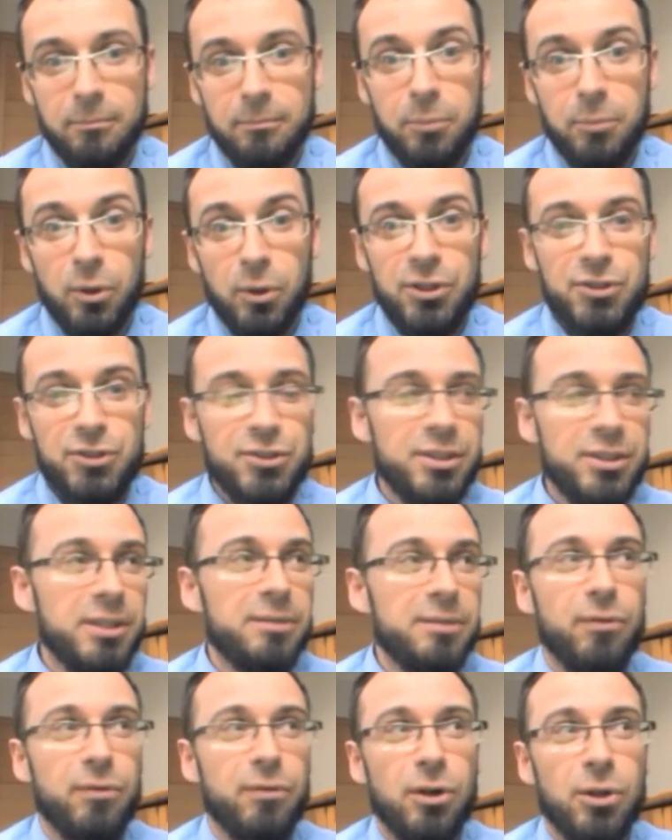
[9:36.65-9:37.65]

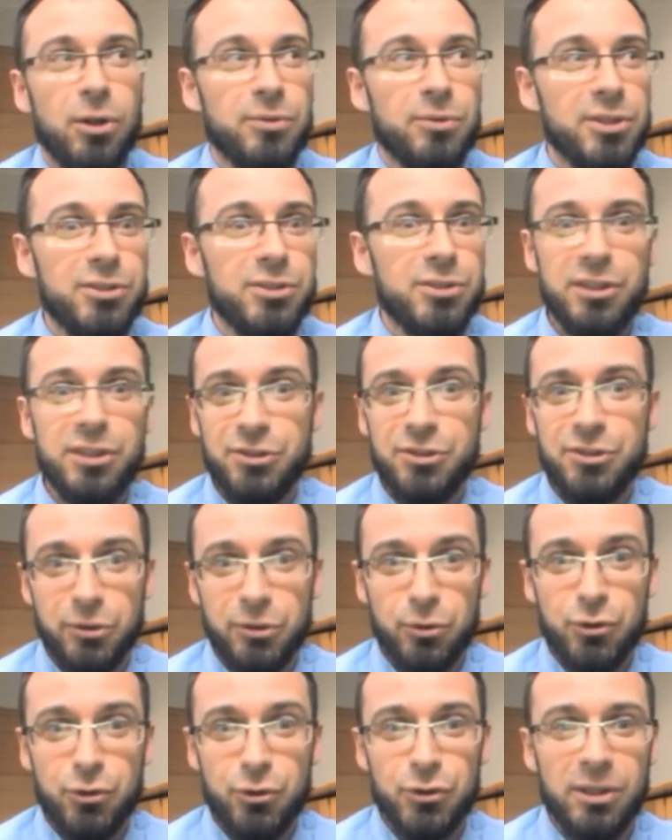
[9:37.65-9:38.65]
policy, follow this
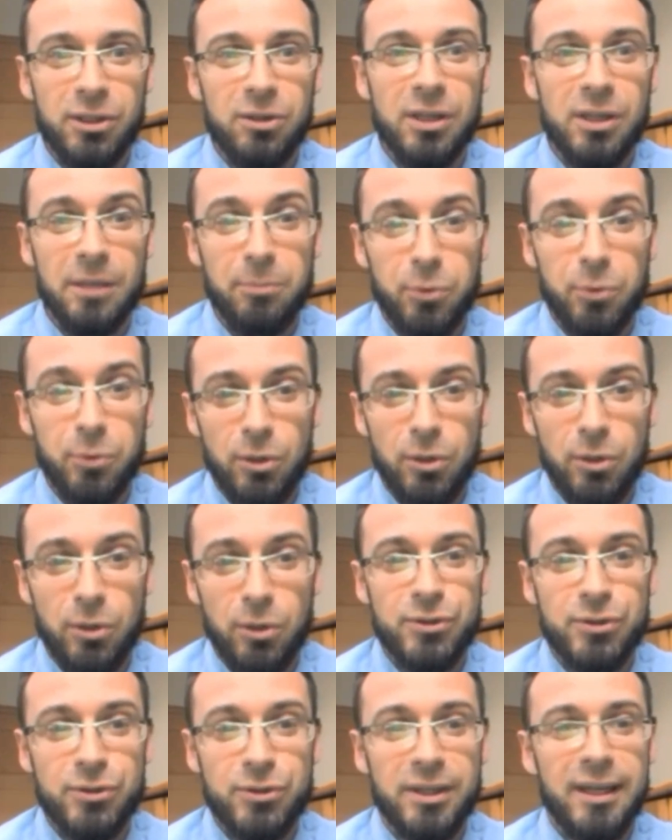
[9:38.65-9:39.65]
institutional
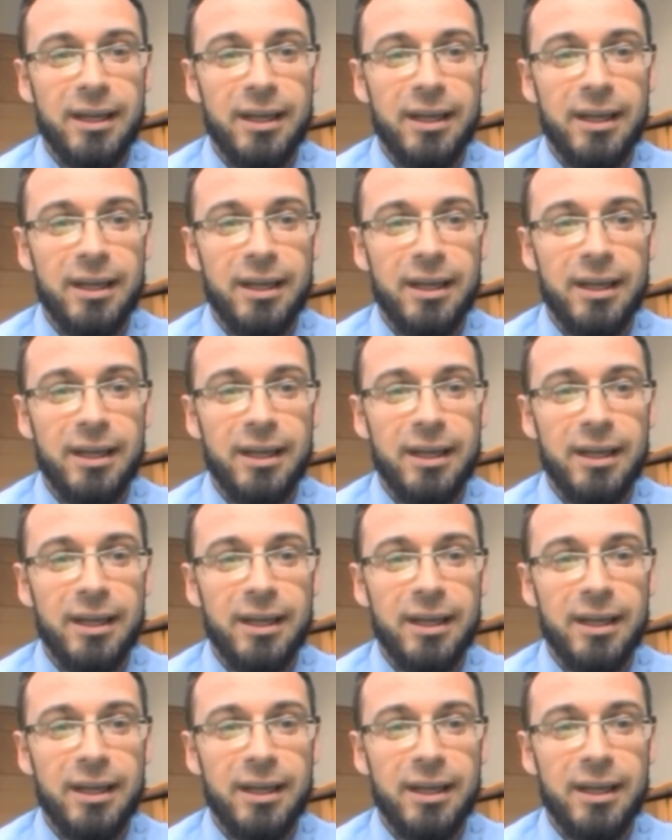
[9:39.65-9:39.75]
approach?